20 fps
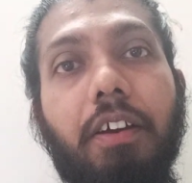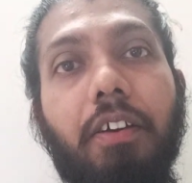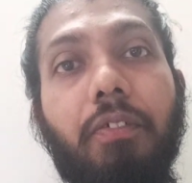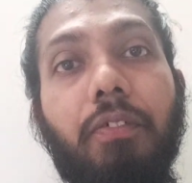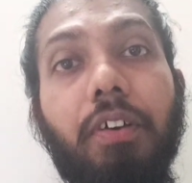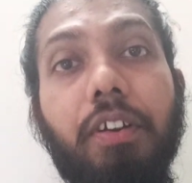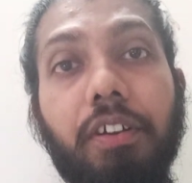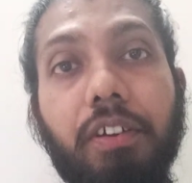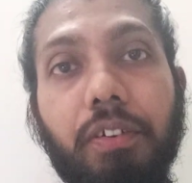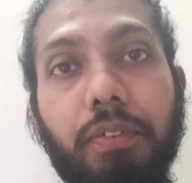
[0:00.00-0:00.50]

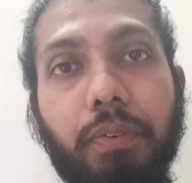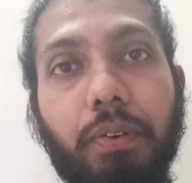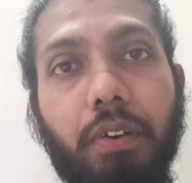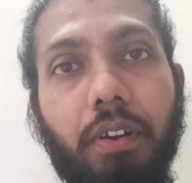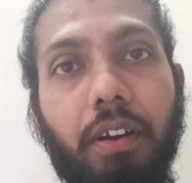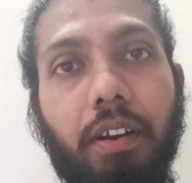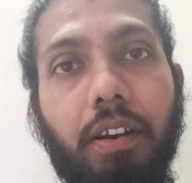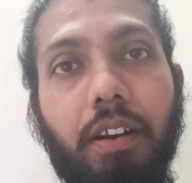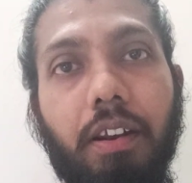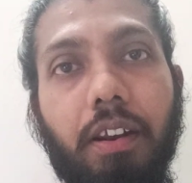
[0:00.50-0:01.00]

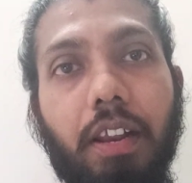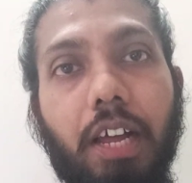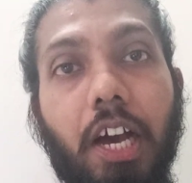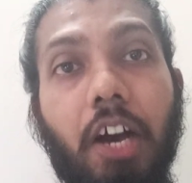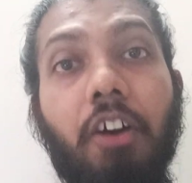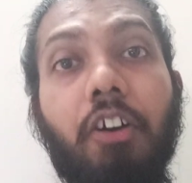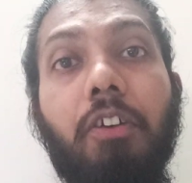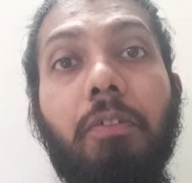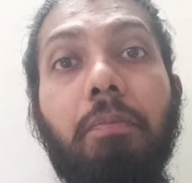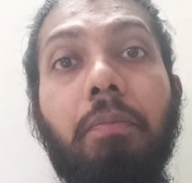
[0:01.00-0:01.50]
wonderful
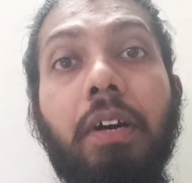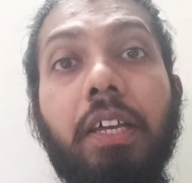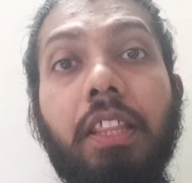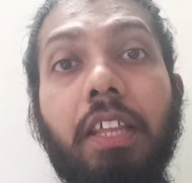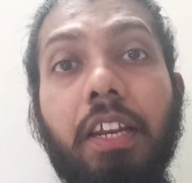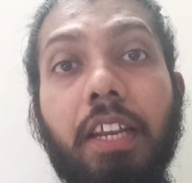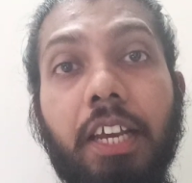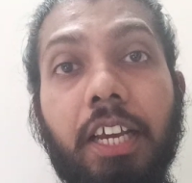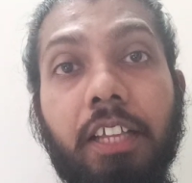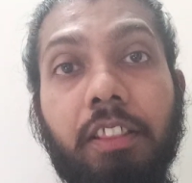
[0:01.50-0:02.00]
our
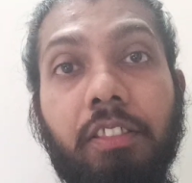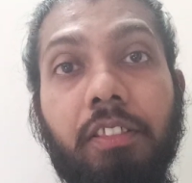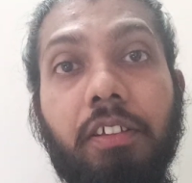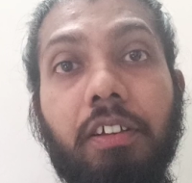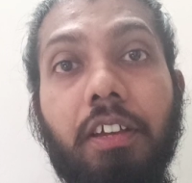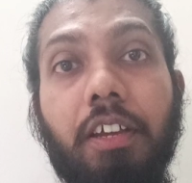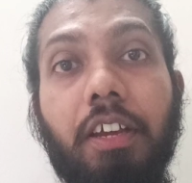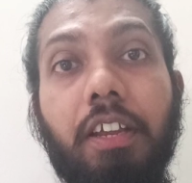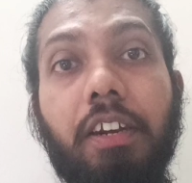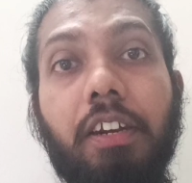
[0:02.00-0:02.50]
Mother Earth
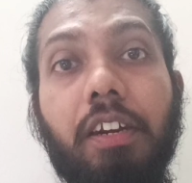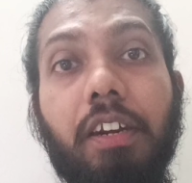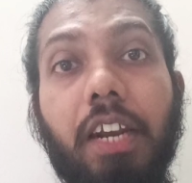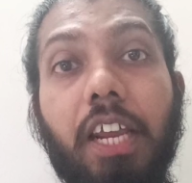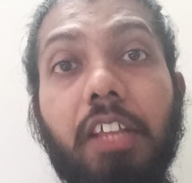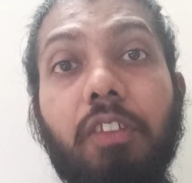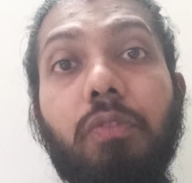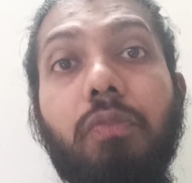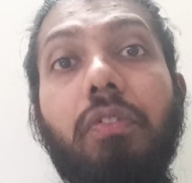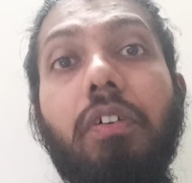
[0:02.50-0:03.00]

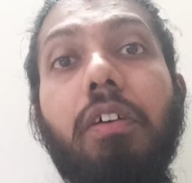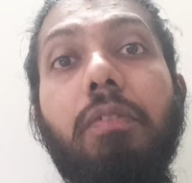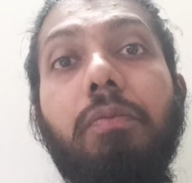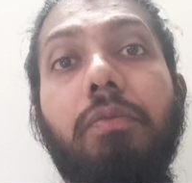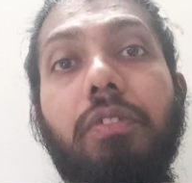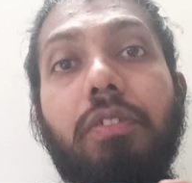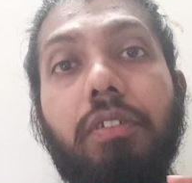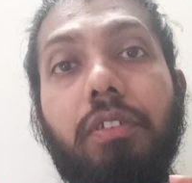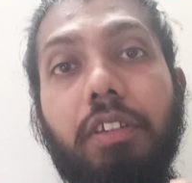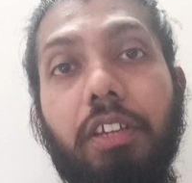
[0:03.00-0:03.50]

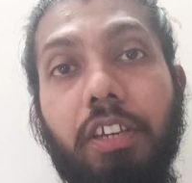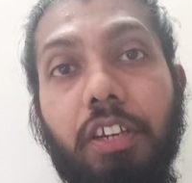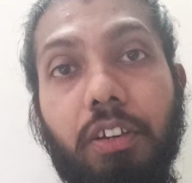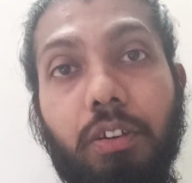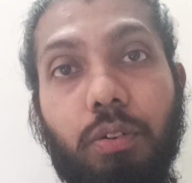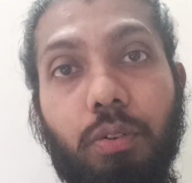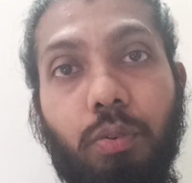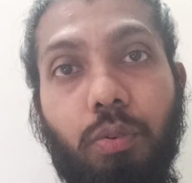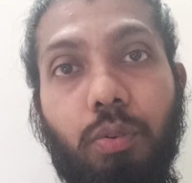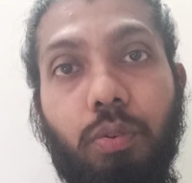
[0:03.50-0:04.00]
transforms
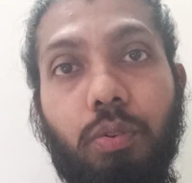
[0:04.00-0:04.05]
into,